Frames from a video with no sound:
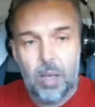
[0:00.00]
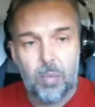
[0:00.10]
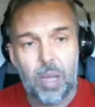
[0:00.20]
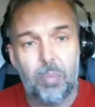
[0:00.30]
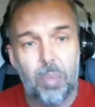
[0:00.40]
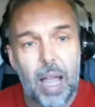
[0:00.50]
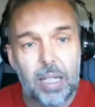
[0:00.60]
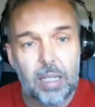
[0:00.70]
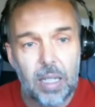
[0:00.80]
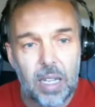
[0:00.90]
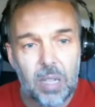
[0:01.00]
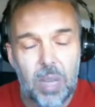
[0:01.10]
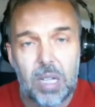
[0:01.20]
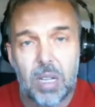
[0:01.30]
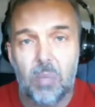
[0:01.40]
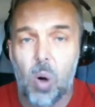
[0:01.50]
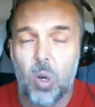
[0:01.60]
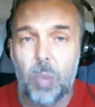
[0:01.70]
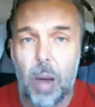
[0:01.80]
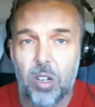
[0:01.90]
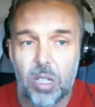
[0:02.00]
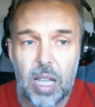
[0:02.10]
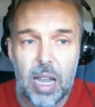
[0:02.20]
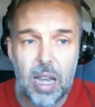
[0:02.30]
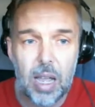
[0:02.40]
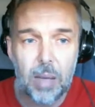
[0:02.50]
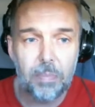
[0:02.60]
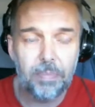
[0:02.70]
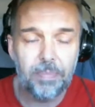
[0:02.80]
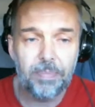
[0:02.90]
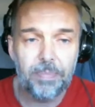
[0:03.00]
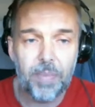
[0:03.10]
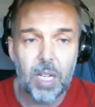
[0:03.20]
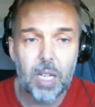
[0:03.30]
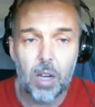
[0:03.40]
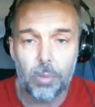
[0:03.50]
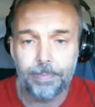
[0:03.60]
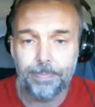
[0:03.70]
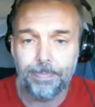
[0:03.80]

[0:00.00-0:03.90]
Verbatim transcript: Black Series mint inbox person, then um, there you go do